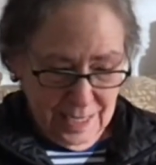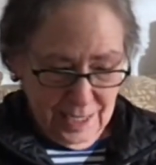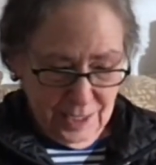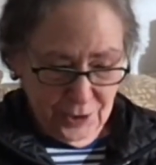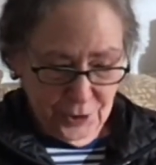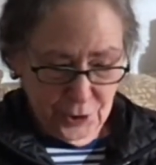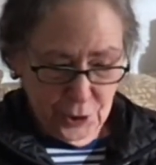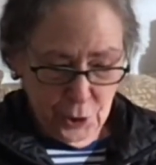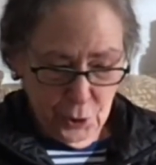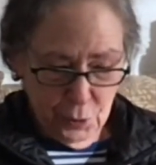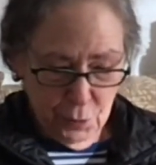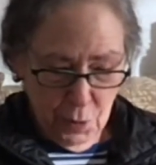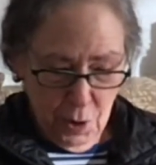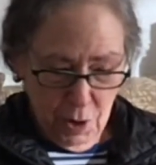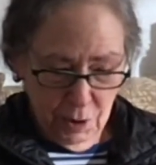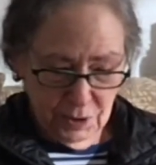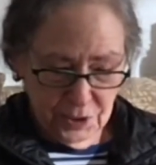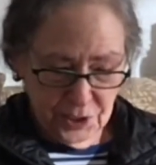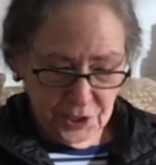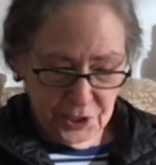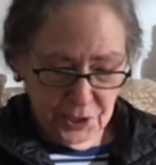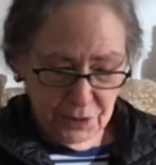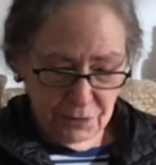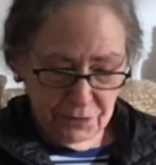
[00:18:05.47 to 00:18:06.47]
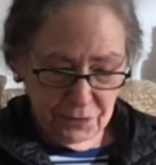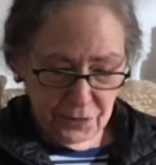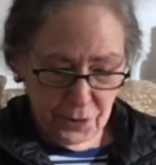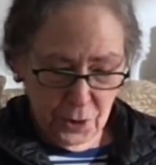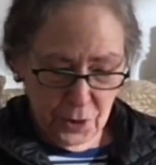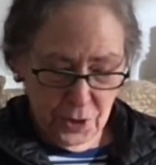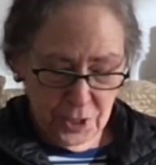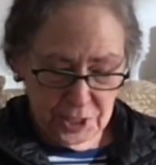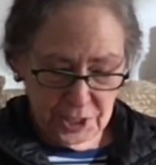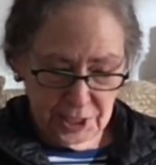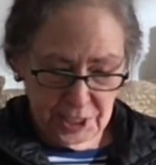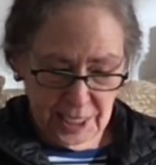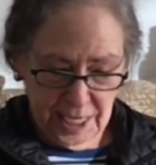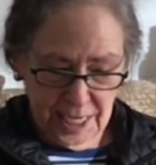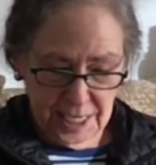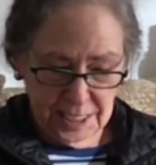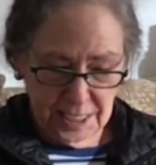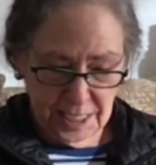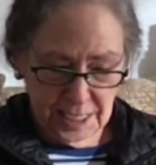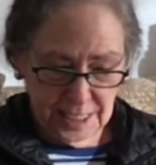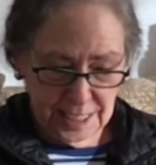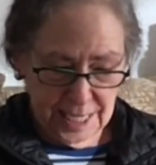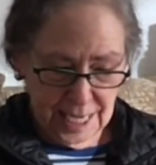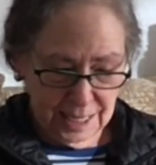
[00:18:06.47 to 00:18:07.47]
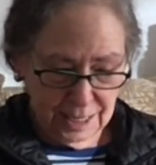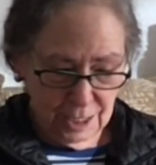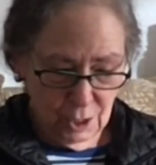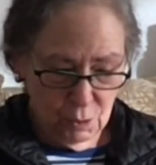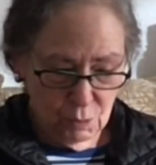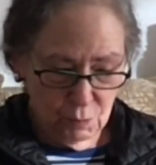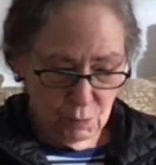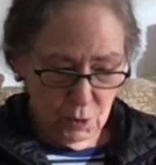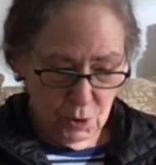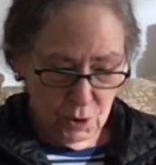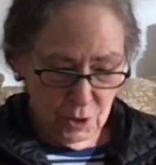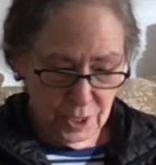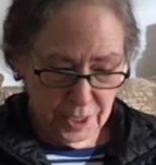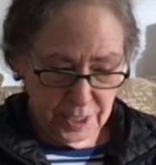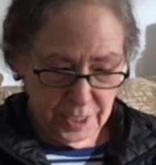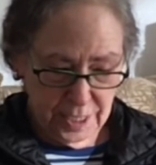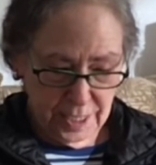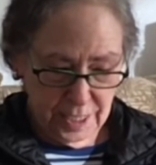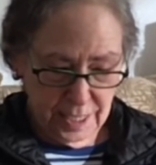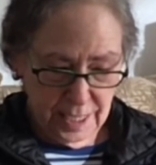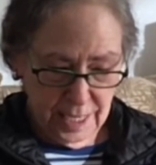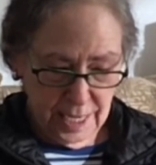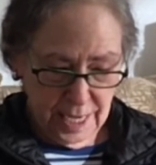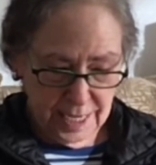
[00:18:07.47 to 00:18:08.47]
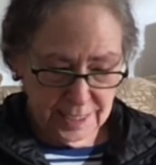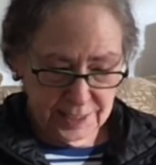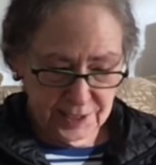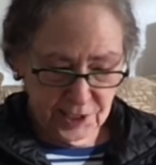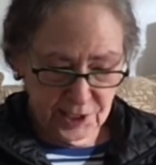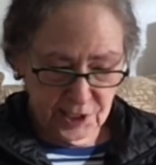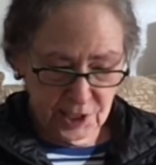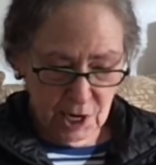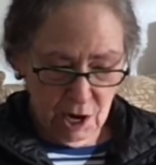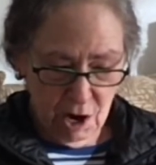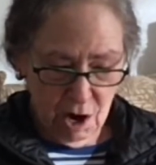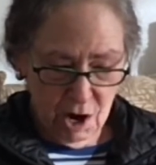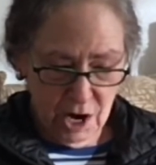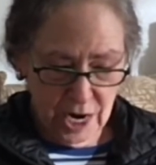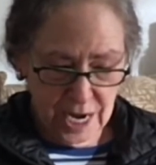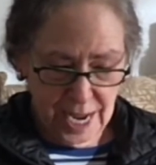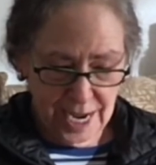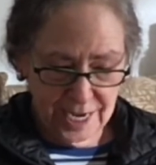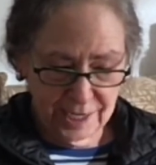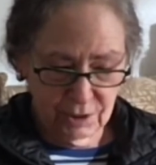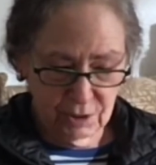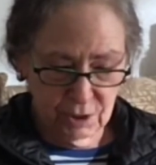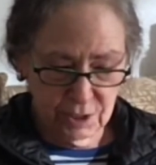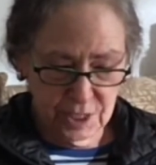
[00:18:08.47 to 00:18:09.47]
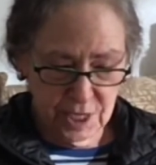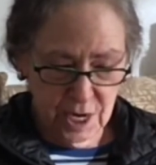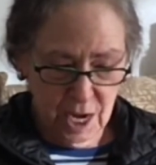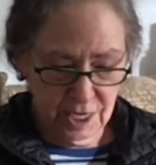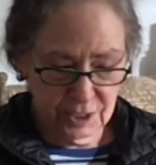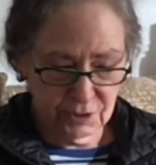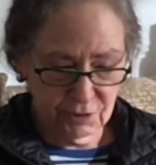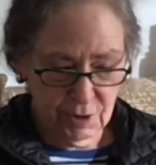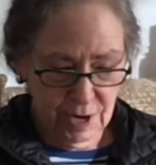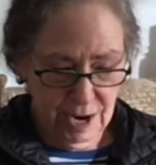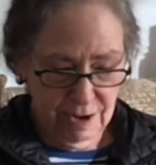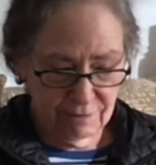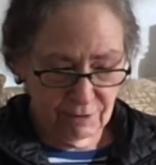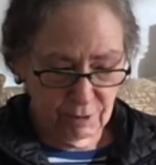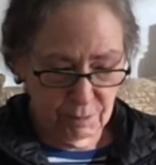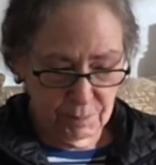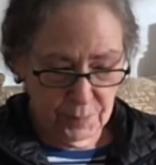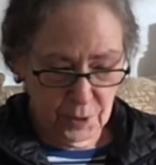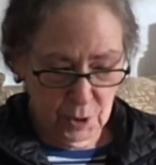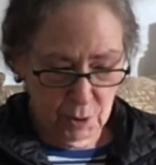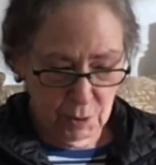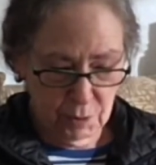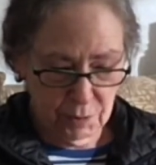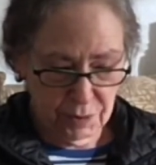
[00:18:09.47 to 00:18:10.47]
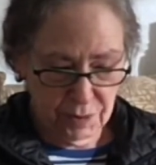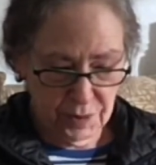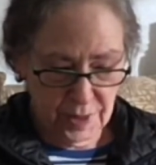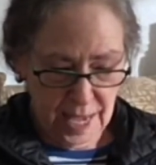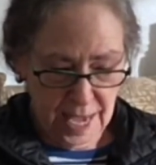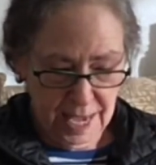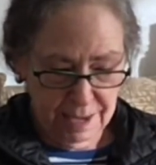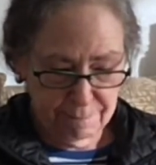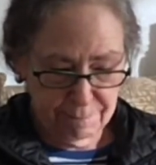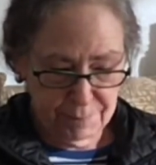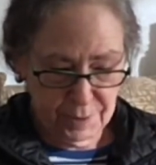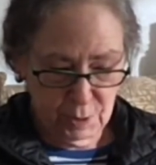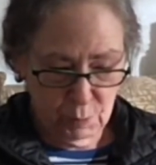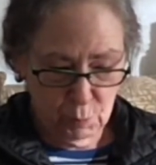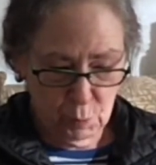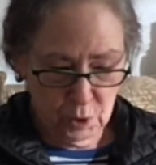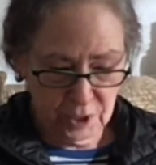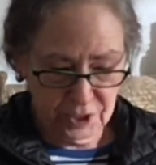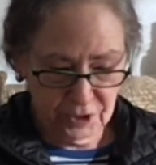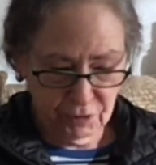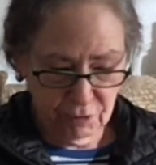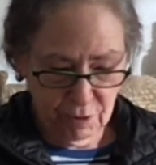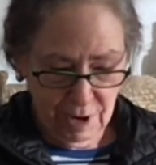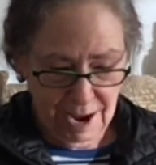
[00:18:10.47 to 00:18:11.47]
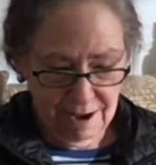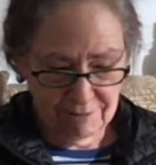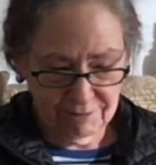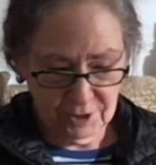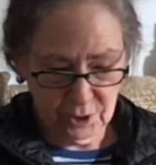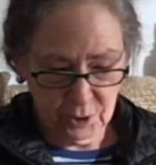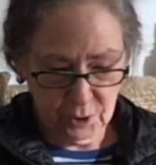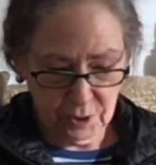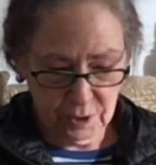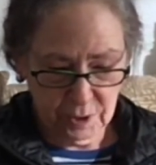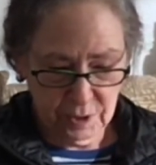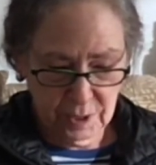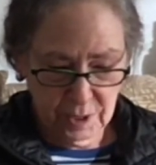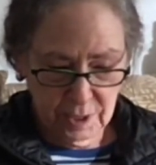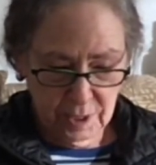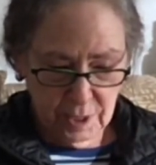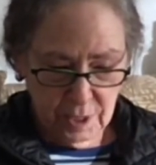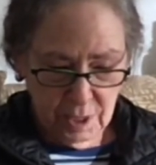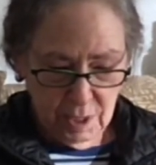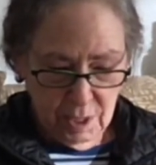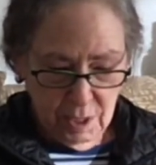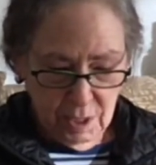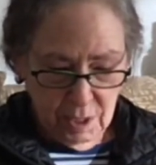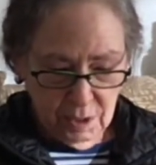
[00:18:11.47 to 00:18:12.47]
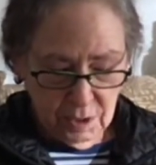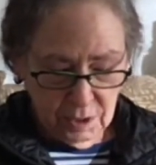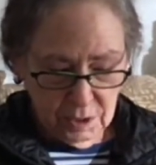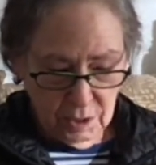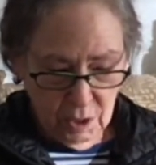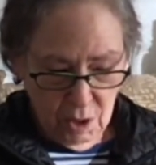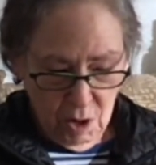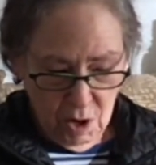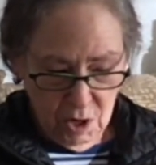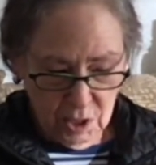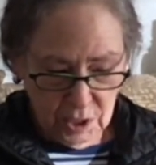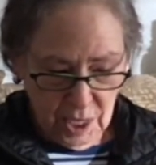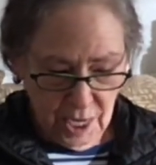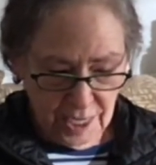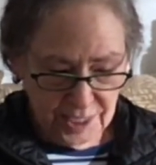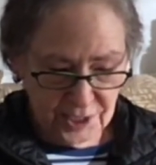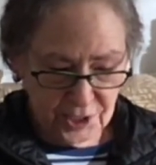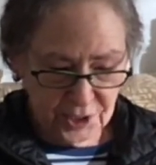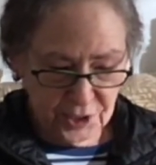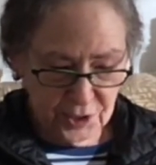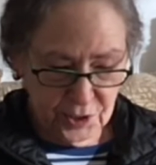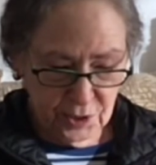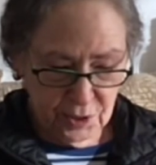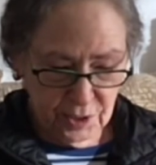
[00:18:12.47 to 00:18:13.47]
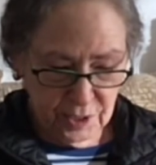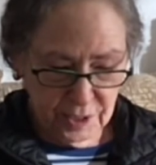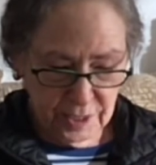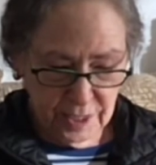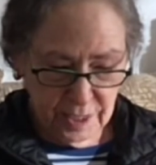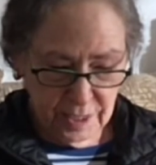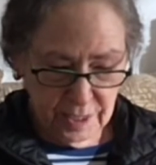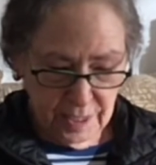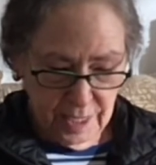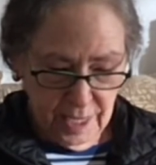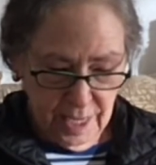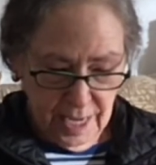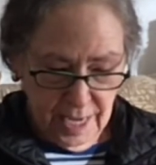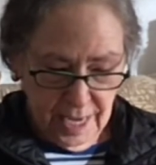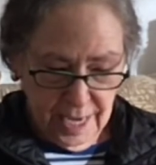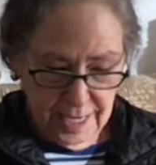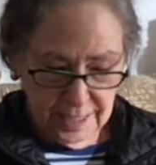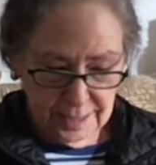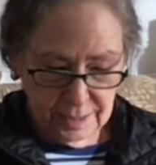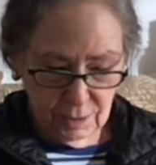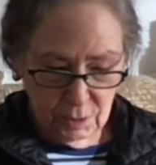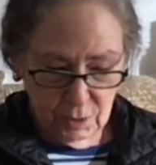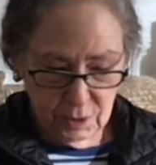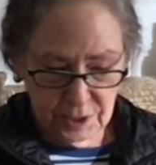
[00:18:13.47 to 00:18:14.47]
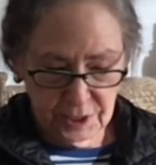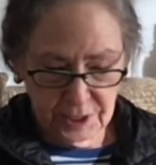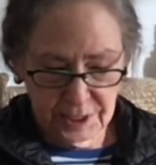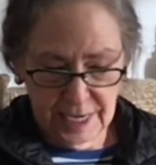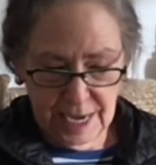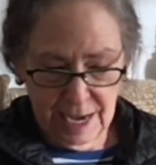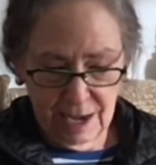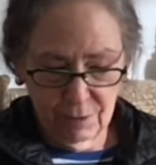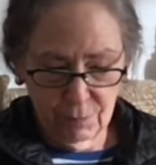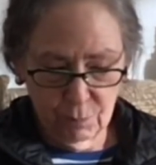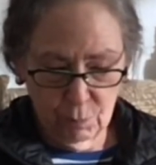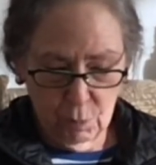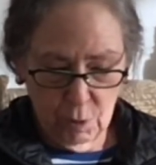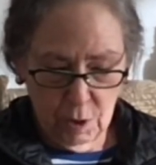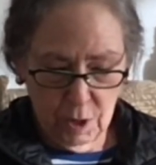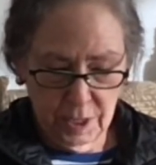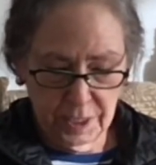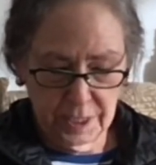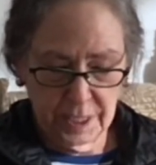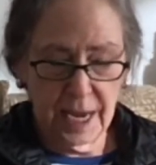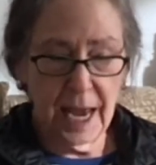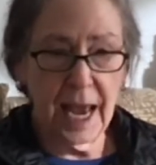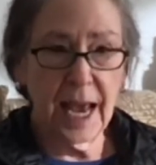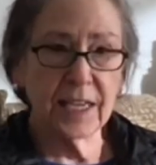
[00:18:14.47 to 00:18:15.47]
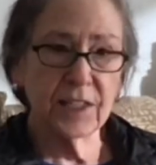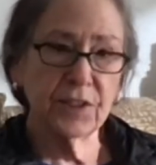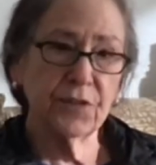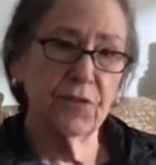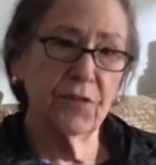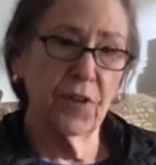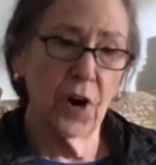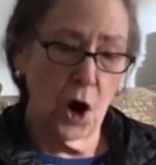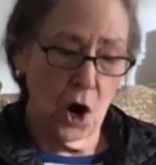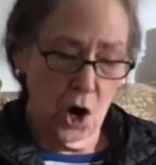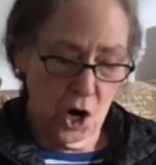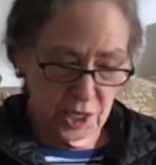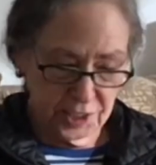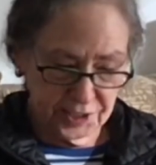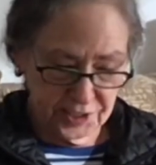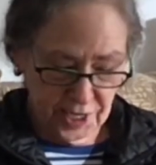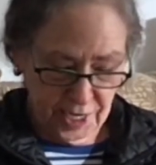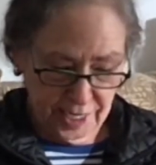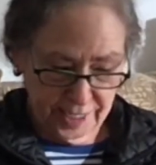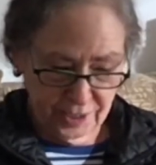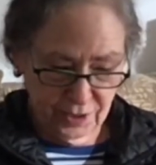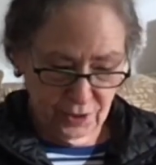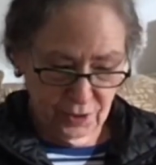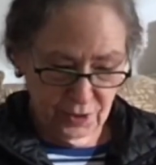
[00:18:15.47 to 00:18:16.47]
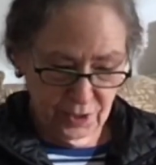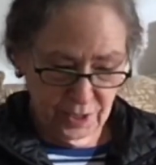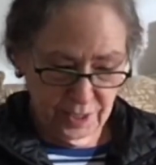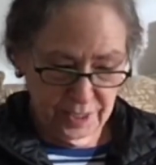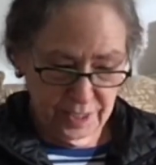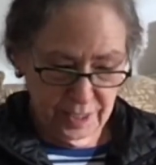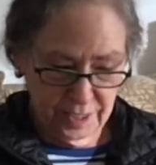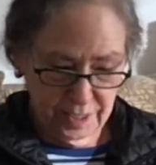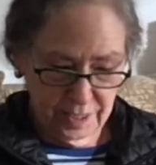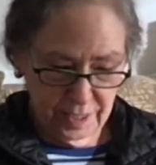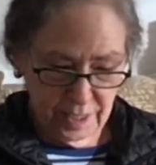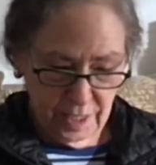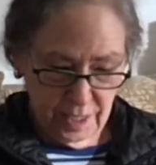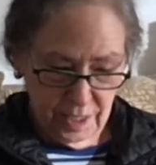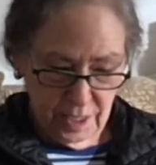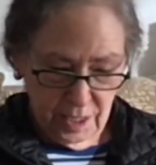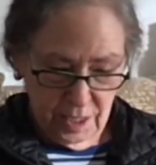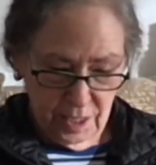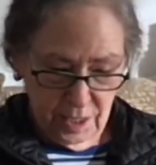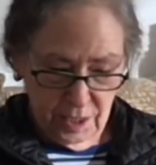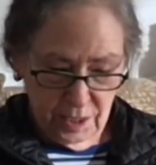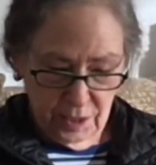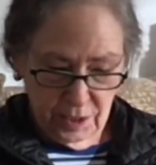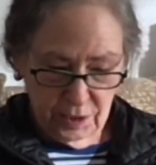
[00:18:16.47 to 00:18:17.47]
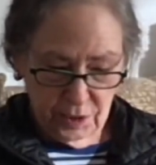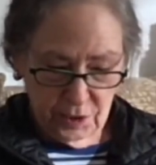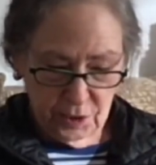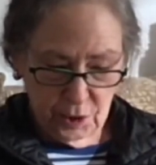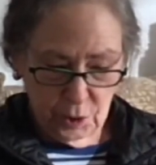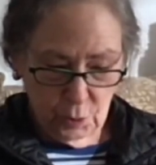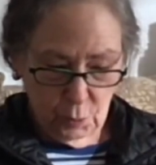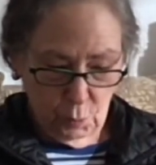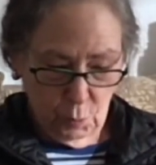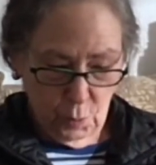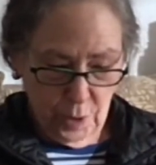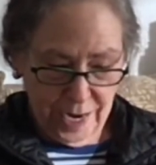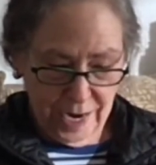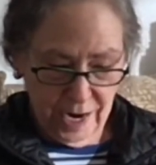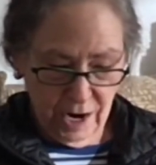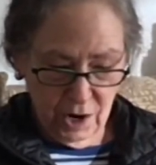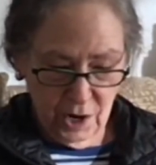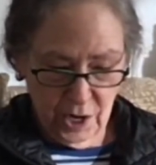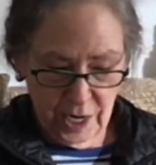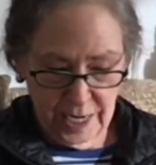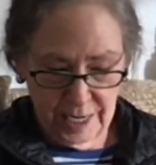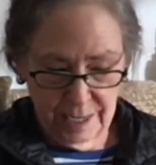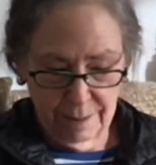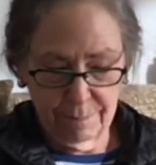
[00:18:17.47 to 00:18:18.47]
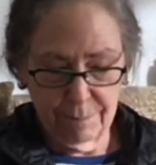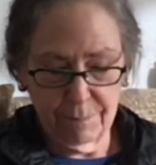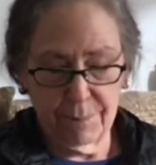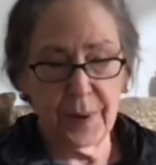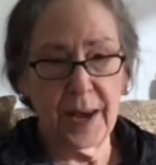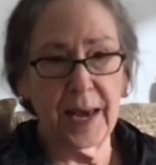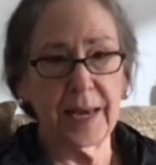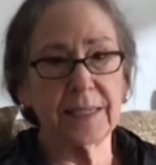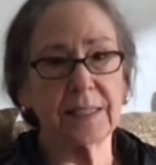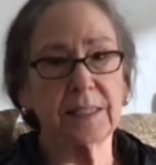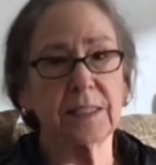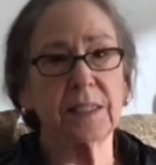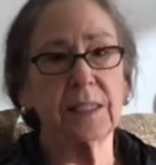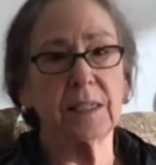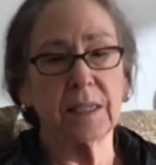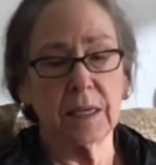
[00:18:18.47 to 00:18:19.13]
2 roads diverged in a yellow wood, and sorry I could not travel both and be one traveler. Long I stood and looked down one as far as I could to where it bent